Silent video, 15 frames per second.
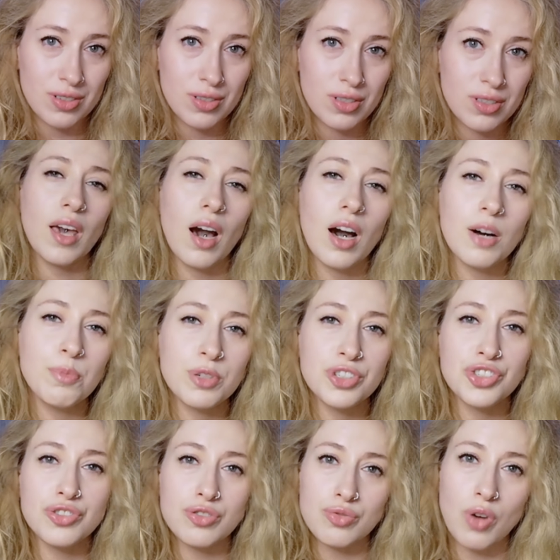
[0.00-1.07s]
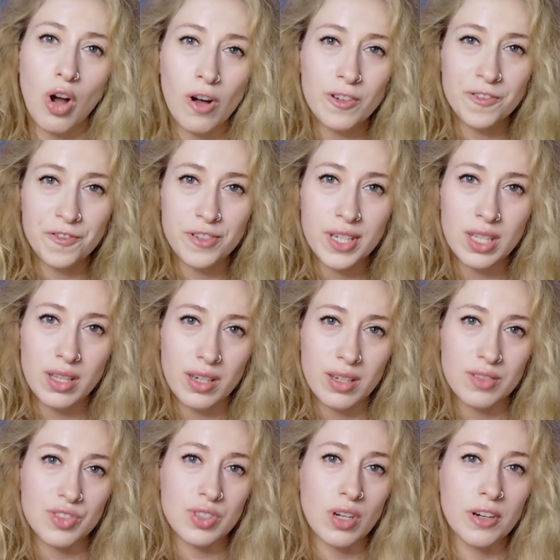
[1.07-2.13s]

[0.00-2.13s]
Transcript: They harbor strong feelings